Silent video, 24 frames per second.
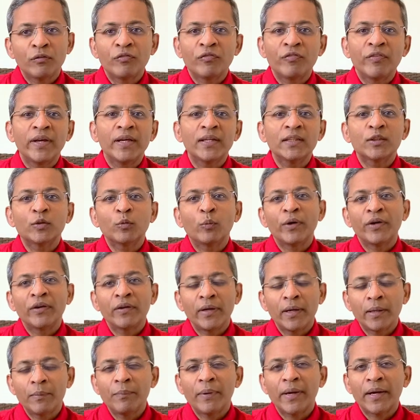face when you
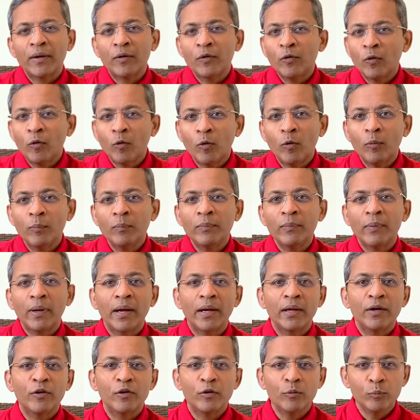get back home
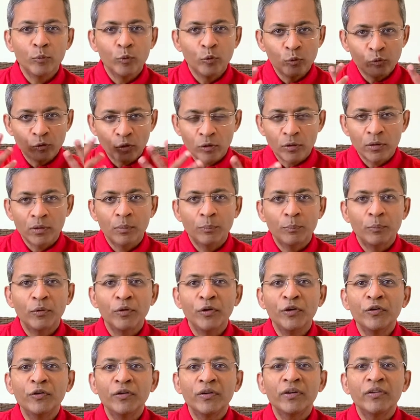and remove all the
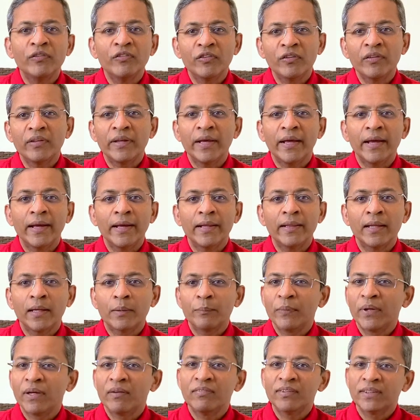pollutants in the air that
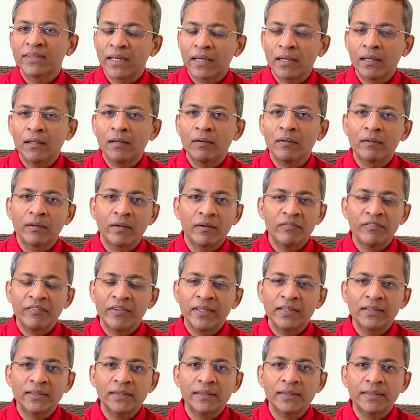may have settled on your
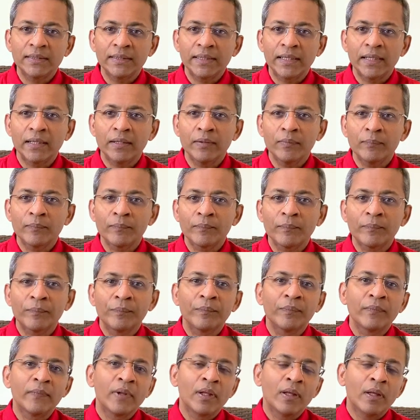facial skin.
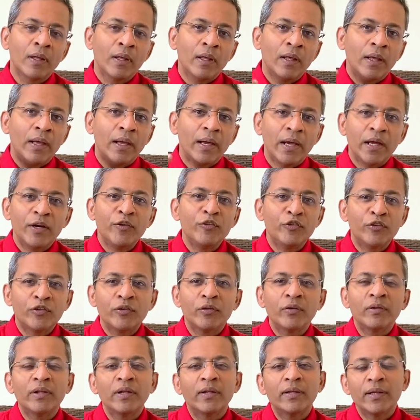
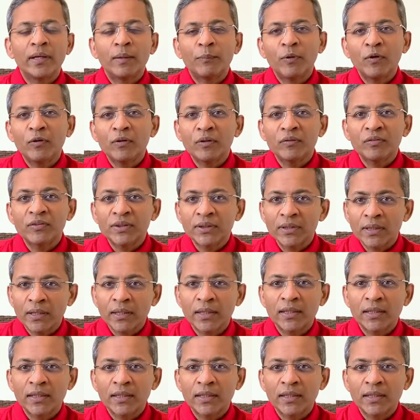Ensure that the amount of sun